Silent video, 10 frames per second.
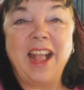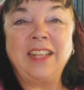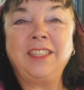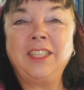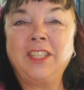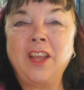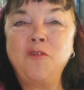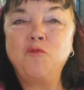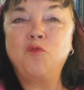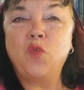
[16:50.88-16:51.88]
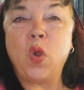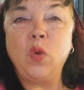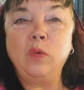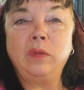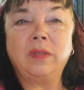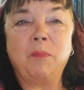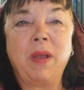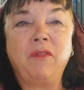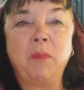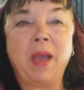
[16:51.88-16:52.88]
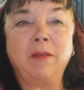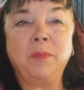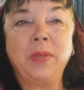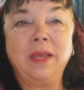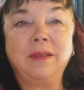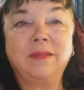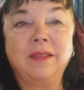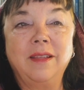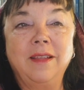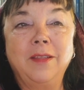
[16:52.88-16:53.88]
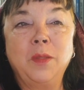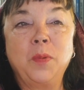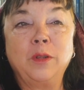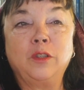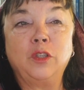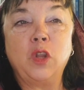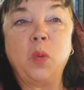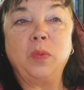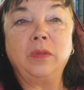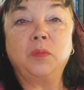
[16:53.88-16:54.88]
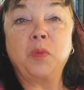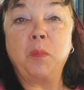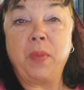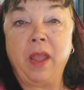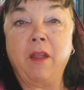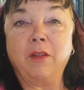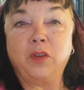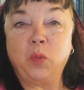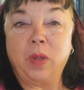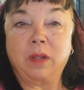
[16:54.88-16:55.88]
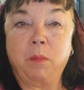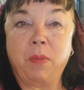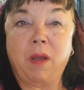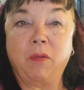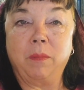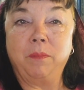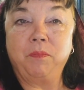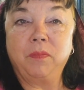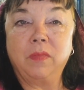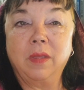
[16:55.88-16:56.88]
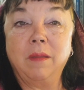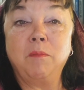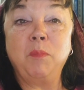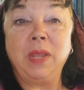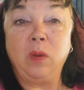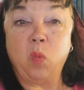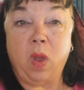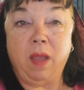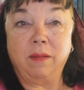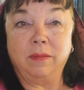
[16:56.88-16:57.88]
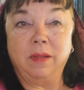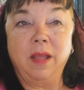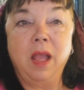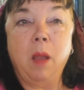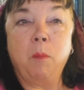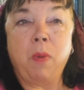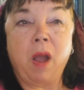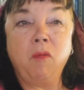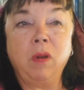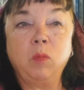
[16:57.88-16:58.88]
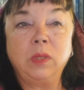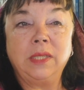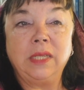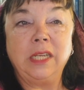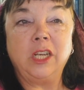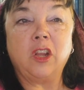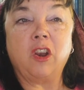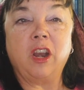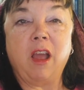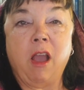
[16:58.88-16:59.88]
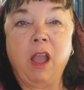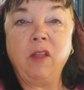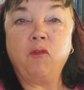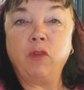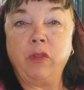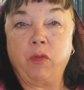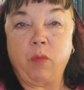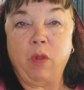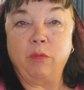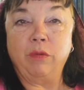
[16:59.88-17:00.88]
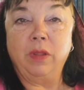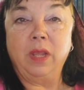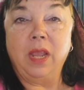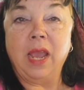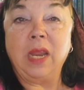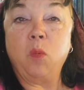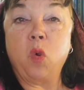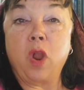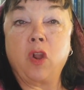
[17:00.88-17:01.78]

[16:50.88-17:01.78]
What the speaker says: As the sun rose above the mountain peaks, the Persian nobles prepared to welcome Bahram. Meanwhile, Bahram was seated on an ivory throne, and he wore